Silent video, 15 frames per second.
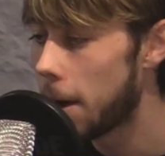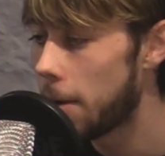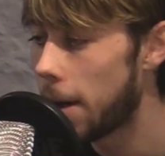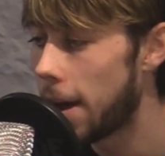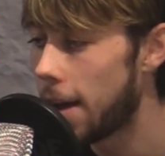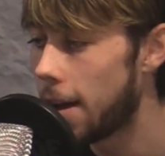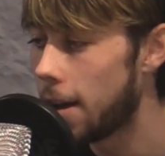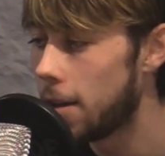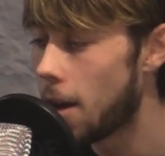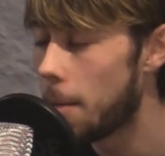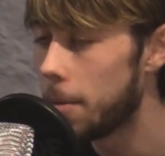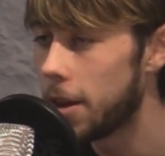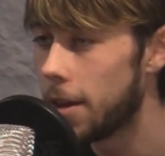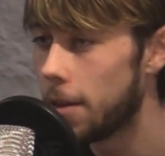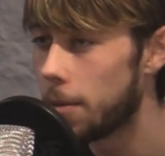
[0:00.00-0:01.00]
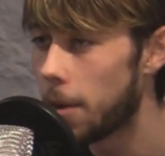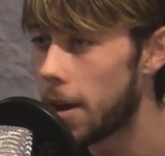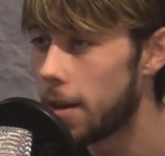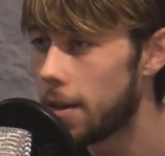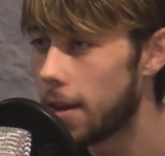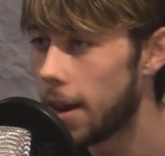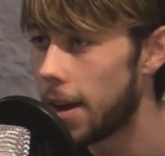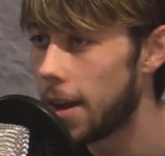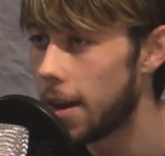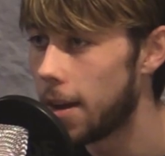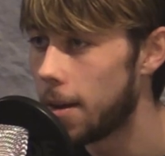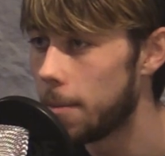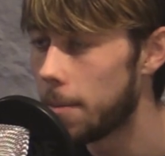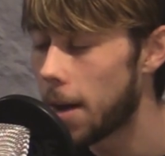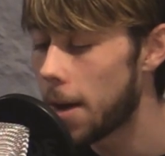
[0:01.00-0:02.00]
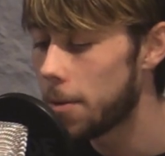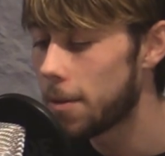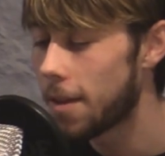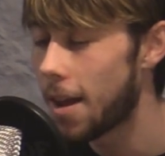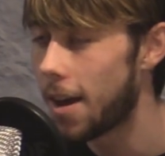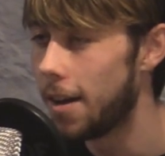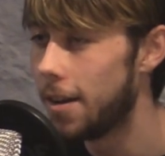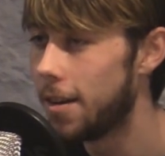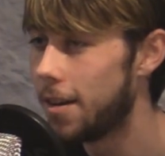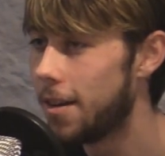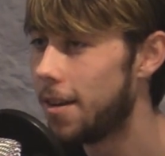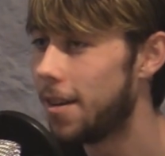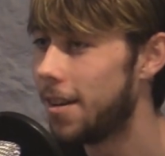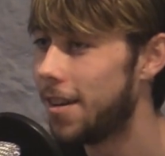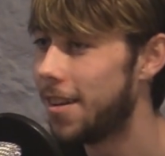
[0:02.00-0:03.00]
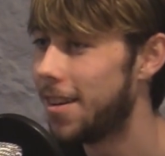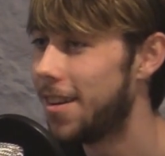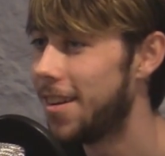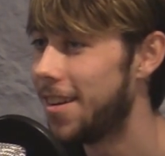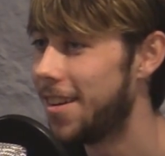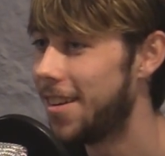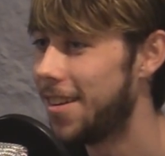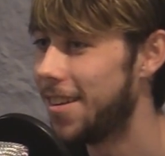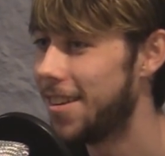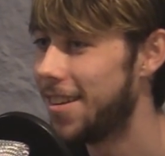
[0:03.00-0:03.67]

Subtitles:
about Anomaly as well. How was that? Oh my